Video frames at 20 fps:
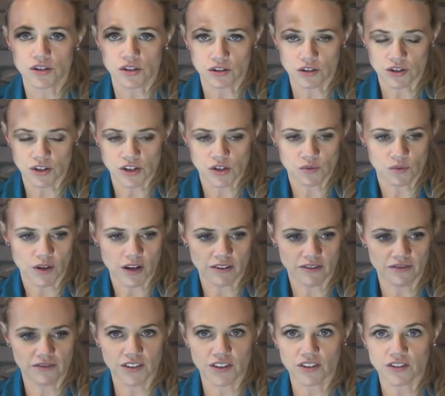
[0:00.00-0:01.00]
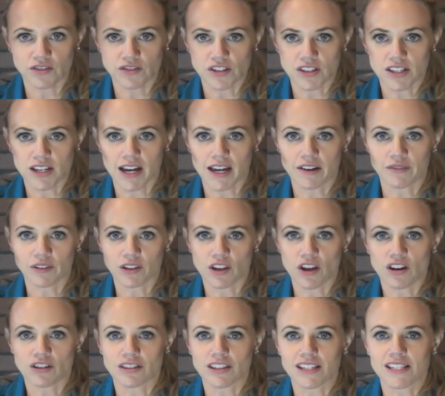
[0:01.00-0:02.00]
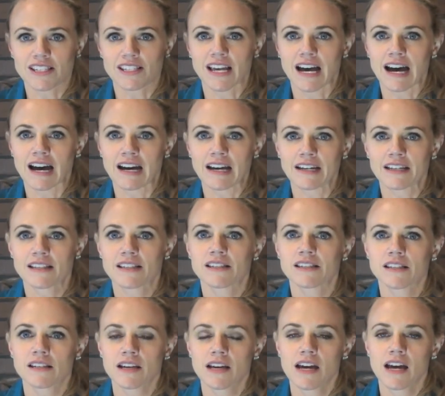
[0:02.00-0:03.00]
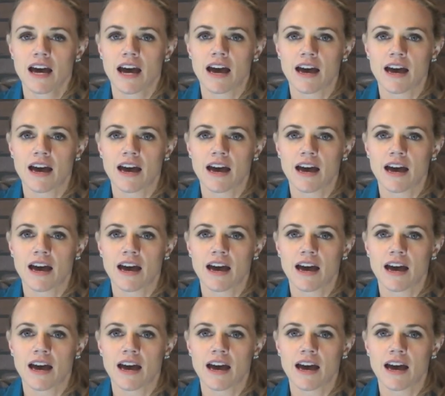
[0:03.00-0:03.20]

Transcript: So you just want to feel just kind of along the sides.